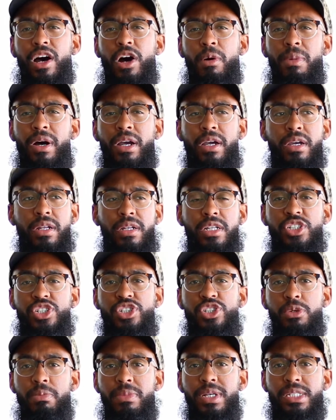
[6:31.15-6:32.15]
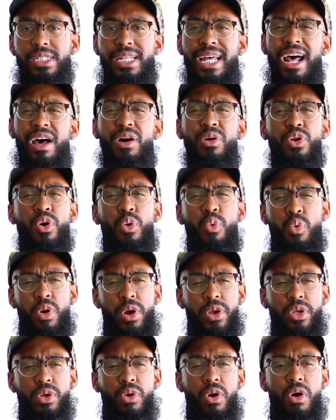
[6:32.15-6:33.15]
Oh my goodness, you missed it. I don't know
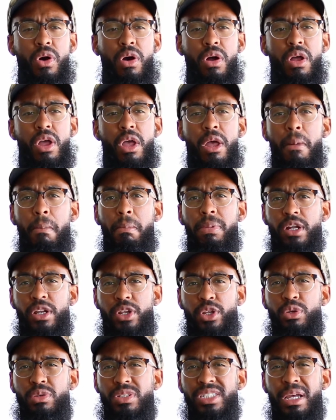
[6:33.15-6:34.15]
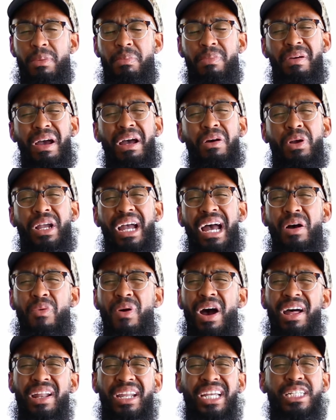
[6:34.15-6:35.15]
where you are, but you said, oh God,
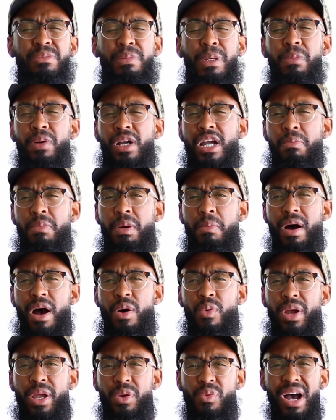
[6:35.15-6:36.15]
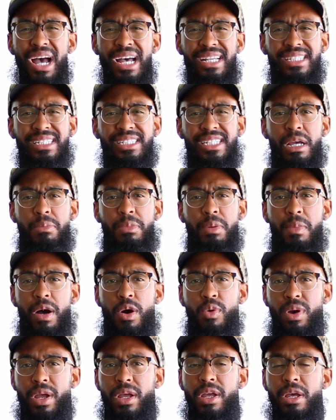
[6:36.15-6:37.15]
why are these people coming my way? Why is this coming my
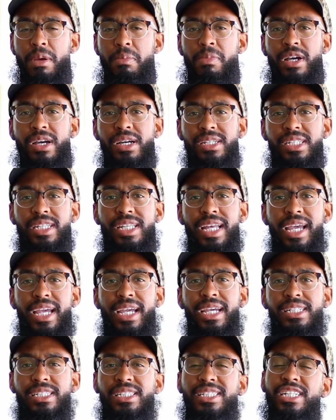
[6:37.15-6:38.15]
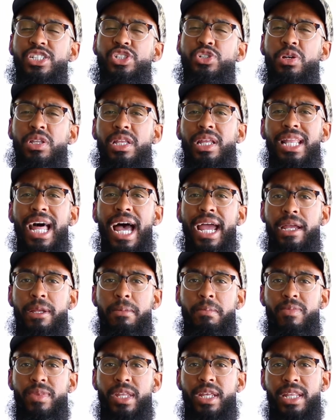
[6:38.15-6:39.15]
way? Because the thing is that you're the light.
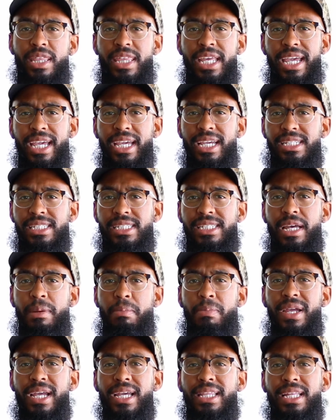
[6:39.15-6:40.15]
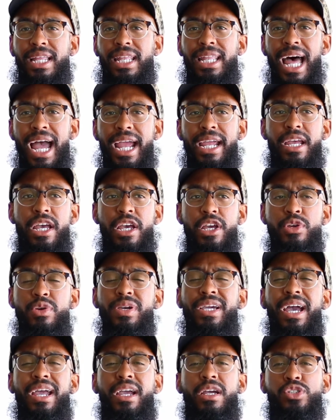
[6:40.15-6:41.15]
And the thing is that being the light, you
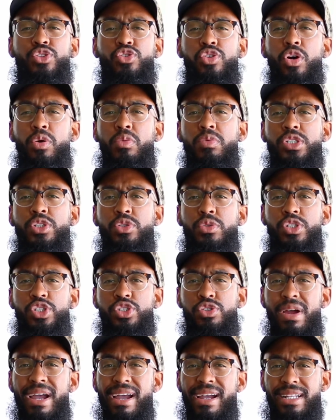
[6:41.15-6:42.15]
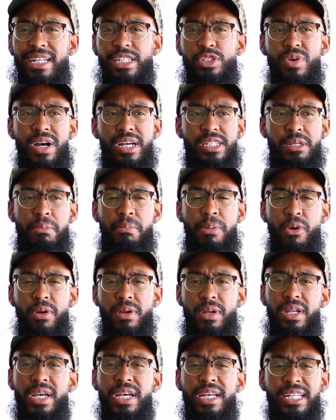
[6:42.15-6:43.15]
can't control what you attract. That's why it's
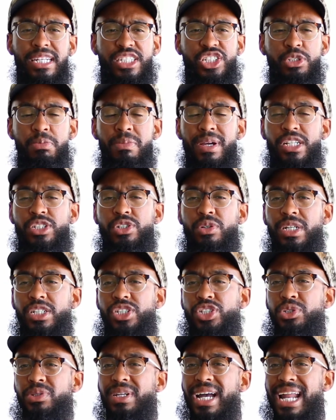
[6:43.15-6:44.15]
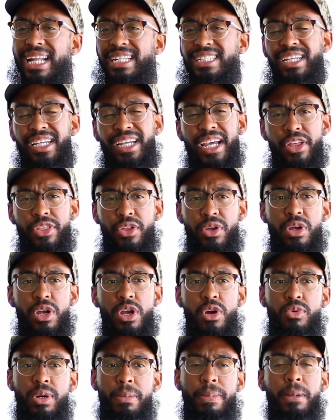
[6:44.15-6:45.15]
important that you make sure that you got it together
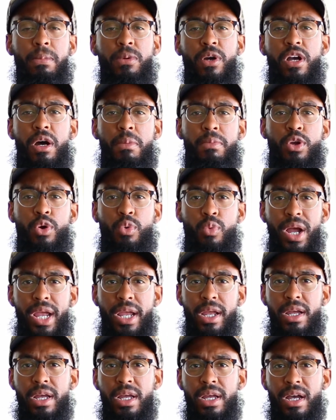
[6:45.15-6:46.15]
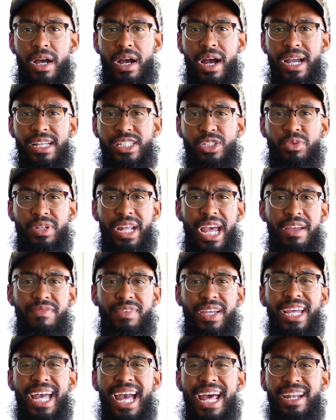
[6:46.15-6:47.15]
when people come your way. All right, so
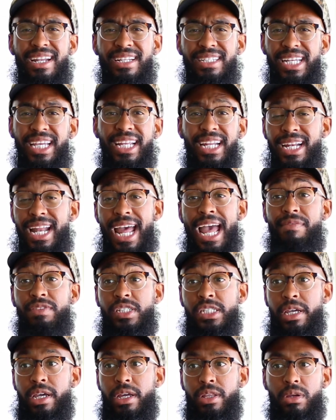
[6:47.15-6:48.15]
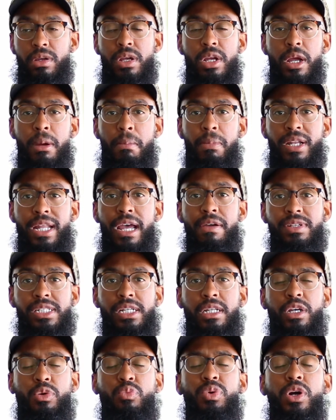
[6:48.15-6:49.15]
David, he didn't have it together, but David
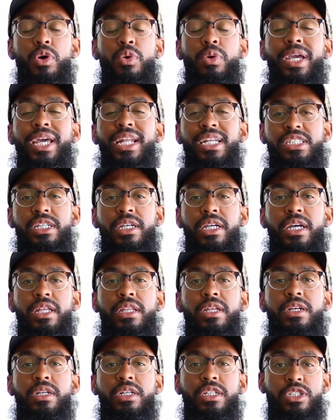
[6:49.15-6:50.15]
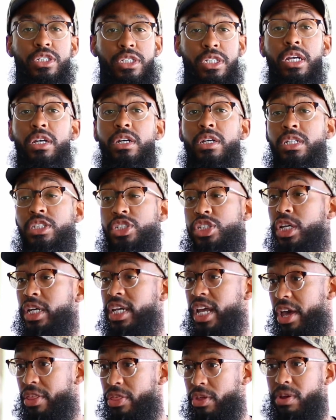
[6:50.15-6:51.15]
said, look, we're gonna get it together.
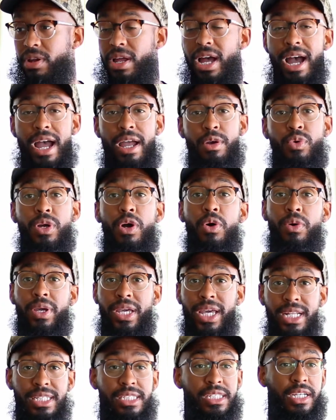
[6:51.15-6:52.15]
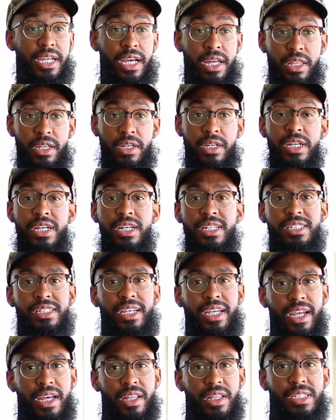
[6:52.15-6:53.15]
Together, all right, we're gonna get it
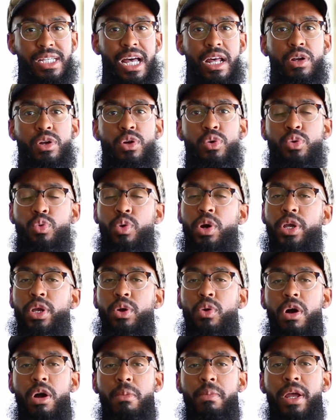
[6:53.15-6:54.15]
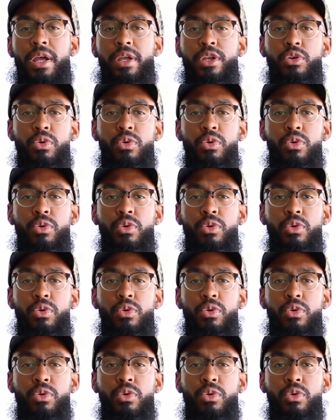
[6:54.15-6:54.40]
together. So I don't know where you are, man.